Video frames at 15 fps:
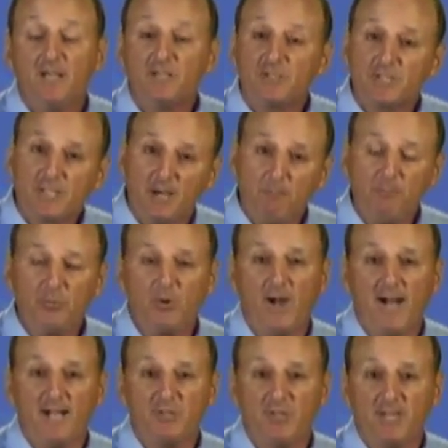Some
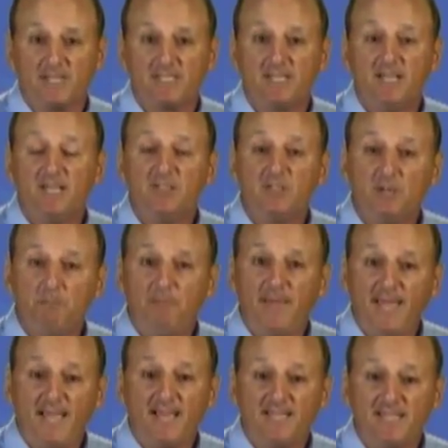projects
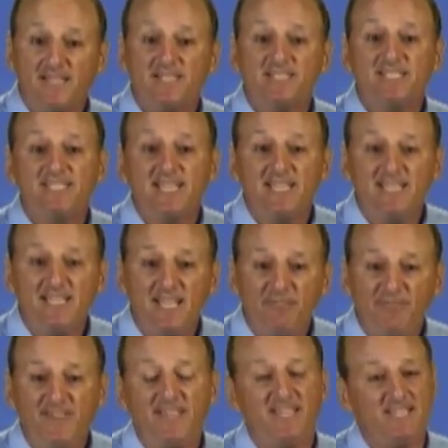demand
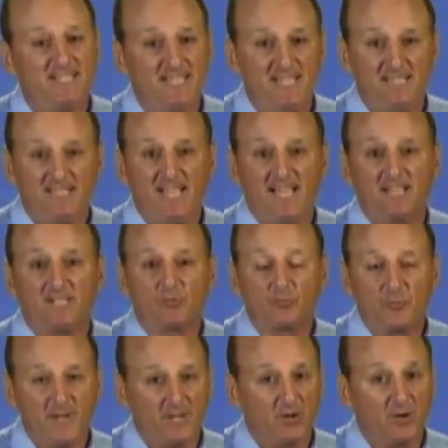significant detail
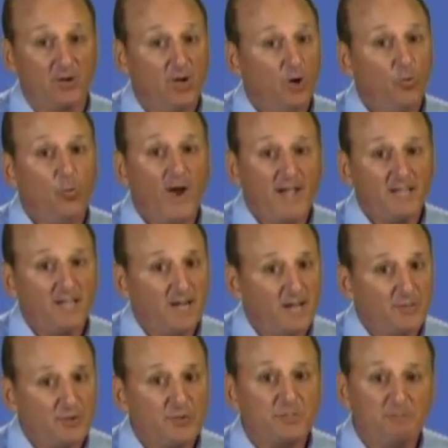and rigor, while
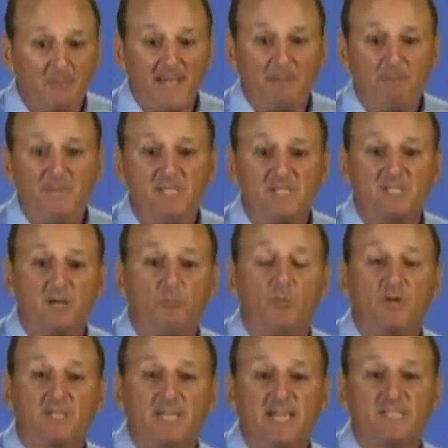others might be
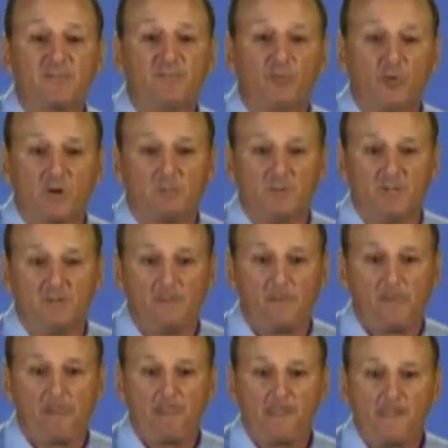somewhat less formal.
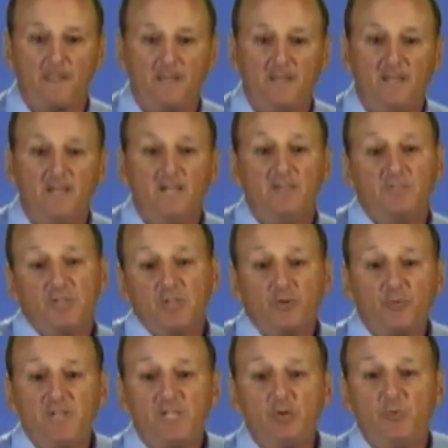The
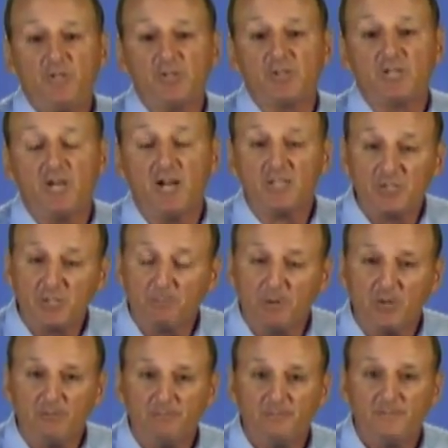degree to which a
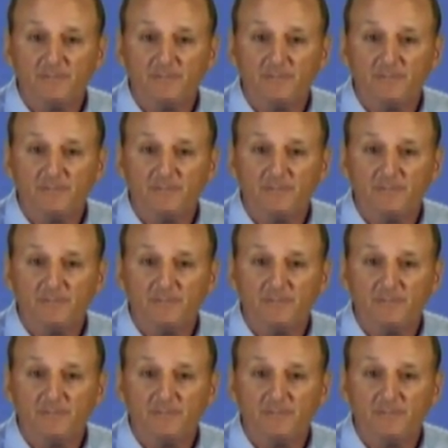customer